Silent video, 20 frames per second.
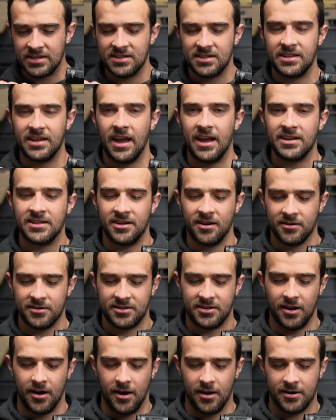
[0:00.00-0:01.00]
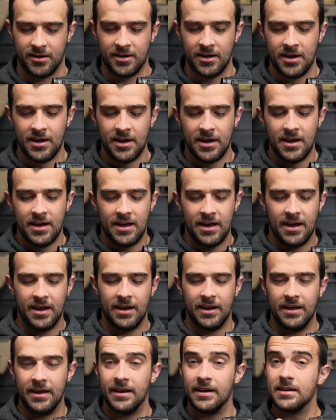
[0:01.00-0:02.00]
is the ACR stock.
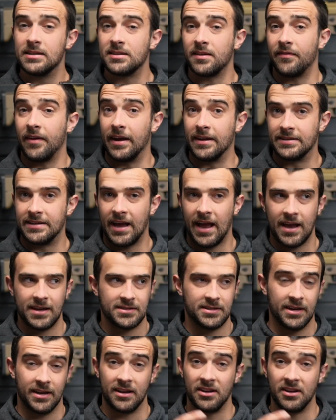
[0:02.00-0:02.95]
It is fantastic,